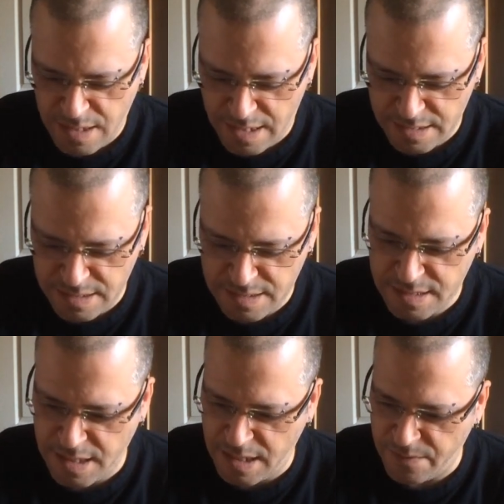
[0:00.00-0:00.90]
That is
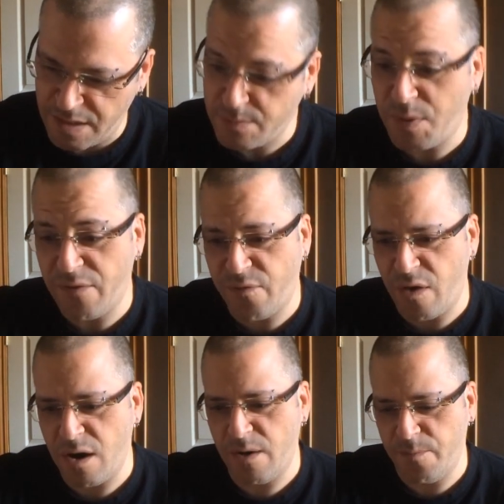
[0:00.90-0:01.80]
insane. This by
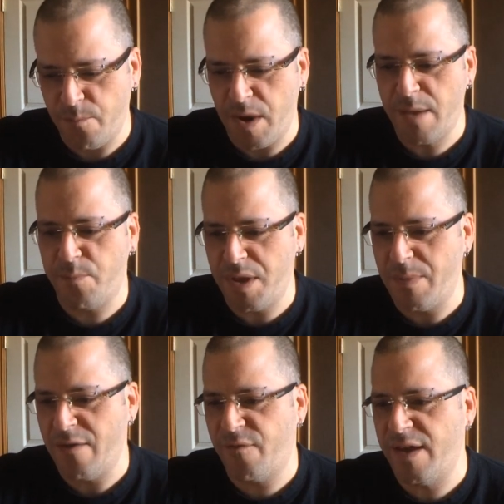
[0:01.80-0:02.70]
far might
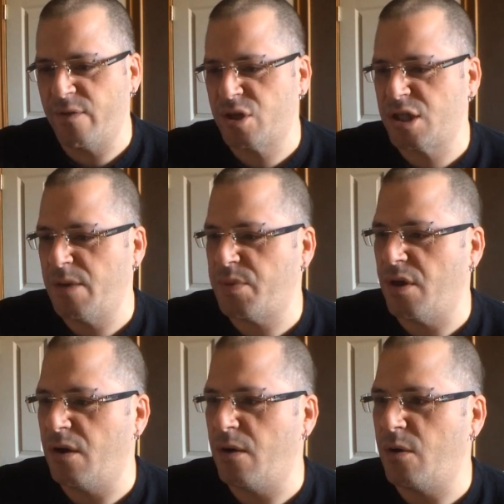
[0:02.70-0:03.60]
be my favorite shape
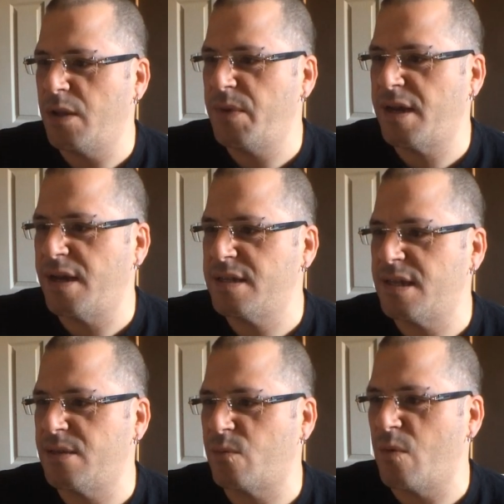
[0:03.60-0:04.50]
though, only
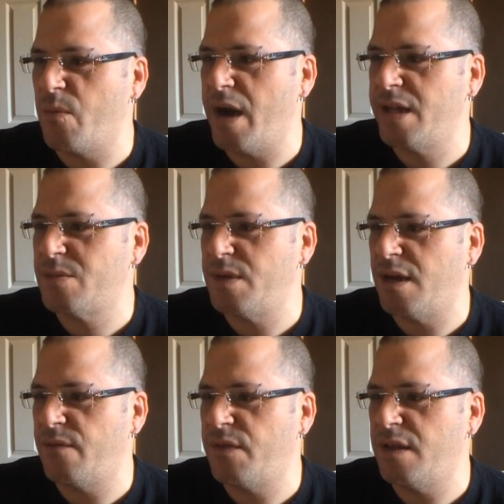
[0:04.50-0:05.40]
because it reminds
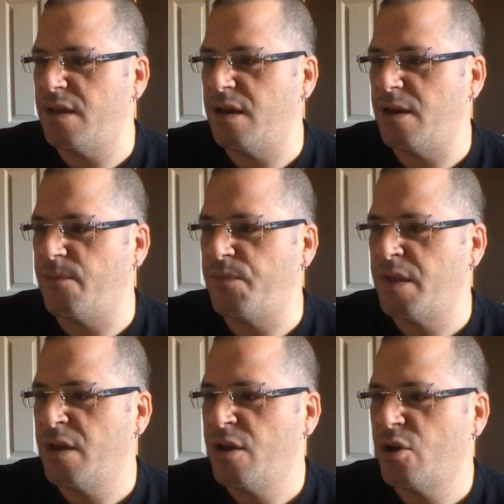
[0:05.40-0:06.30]
me of
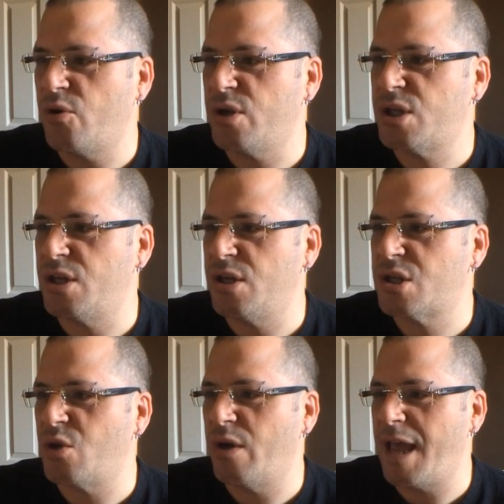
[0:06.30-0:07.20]
the Christian
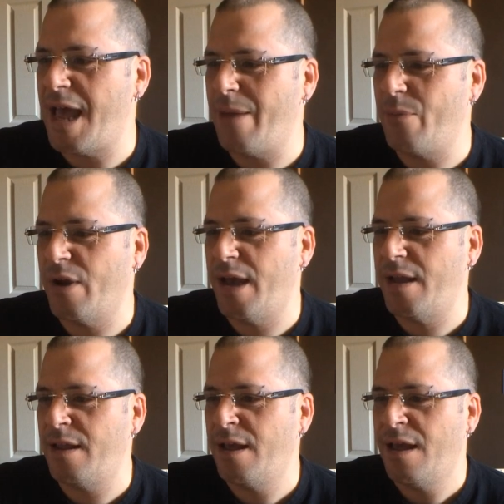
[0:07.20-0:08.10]
Hosoi
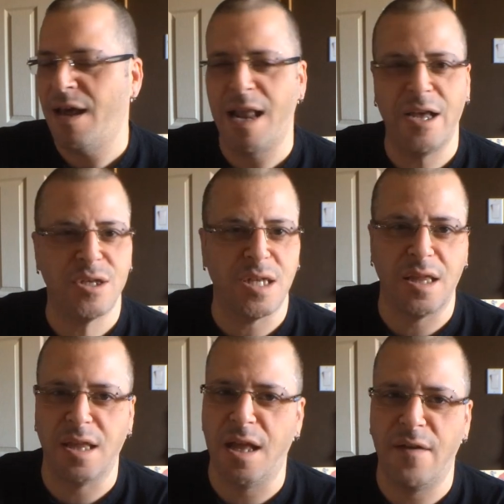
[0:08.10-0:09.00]
hammerhead. And I used to
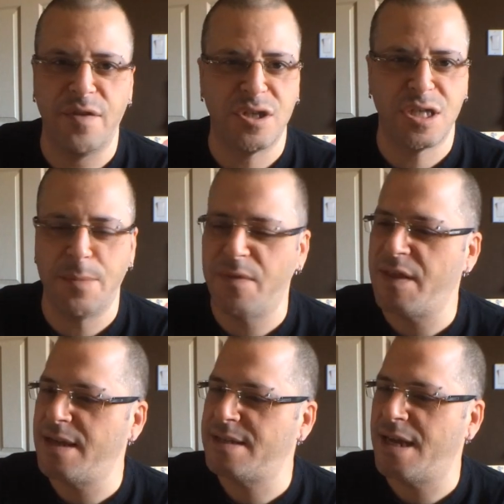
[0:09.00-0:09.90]
love the shape of
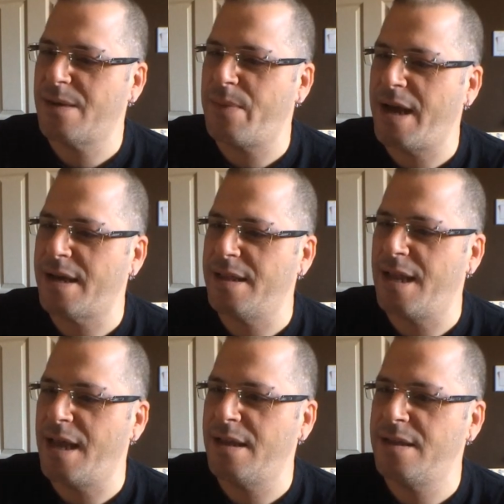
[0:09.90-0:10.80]
that deck back in
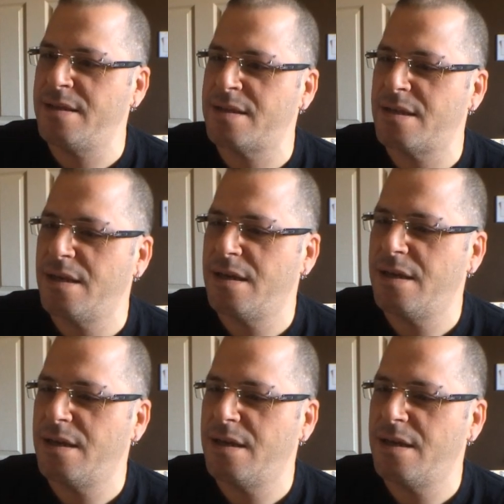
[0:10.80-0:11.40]
the 80s.